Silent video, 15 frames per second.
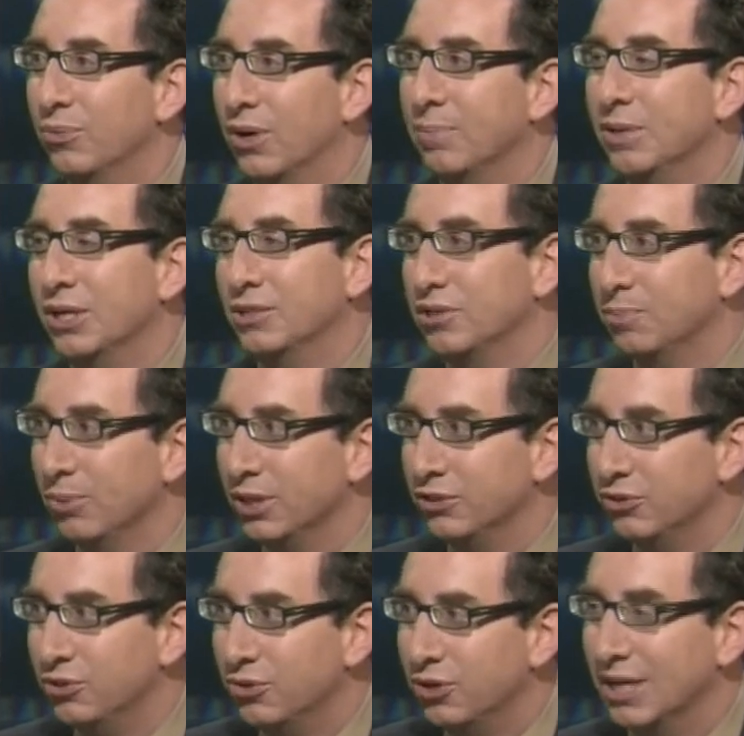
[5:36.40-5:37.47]
and you want to be on
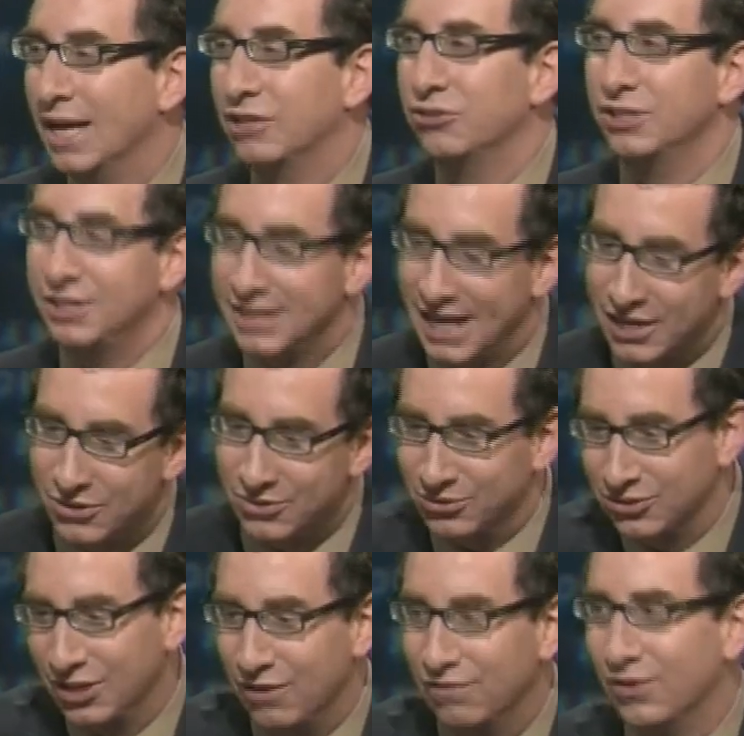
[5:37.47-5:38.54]
Sprint, you can actually take
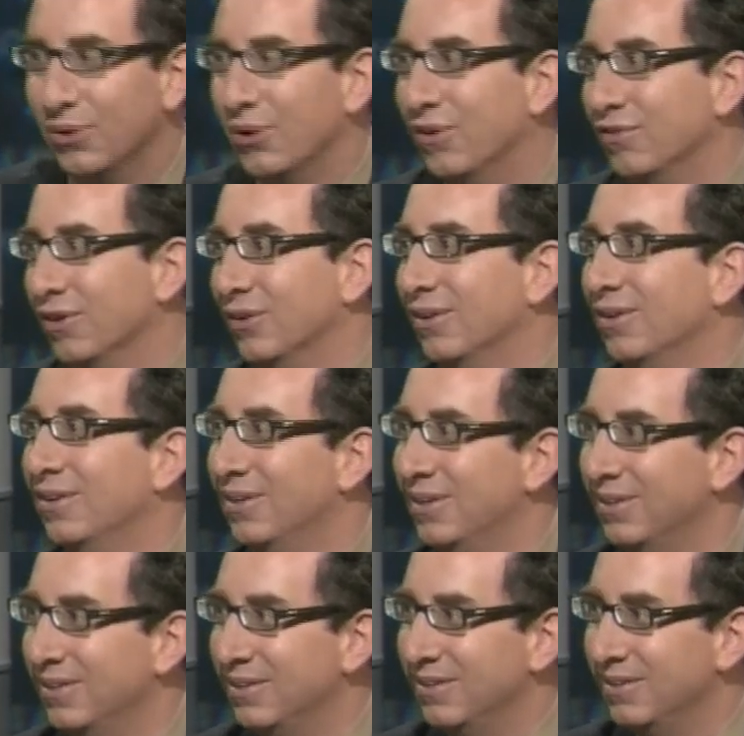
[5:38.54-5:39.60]
your cell phone over. When
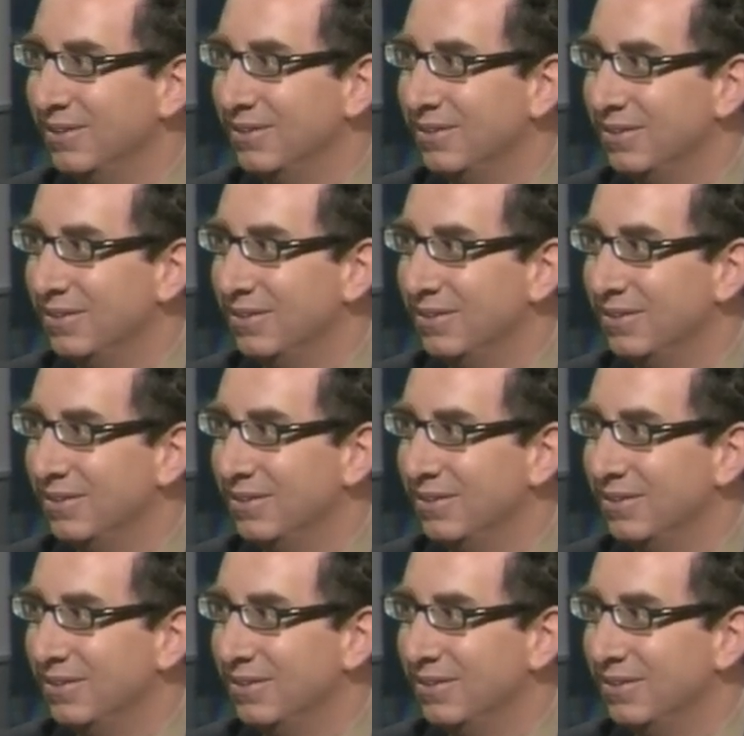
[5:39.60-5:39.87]
do we get the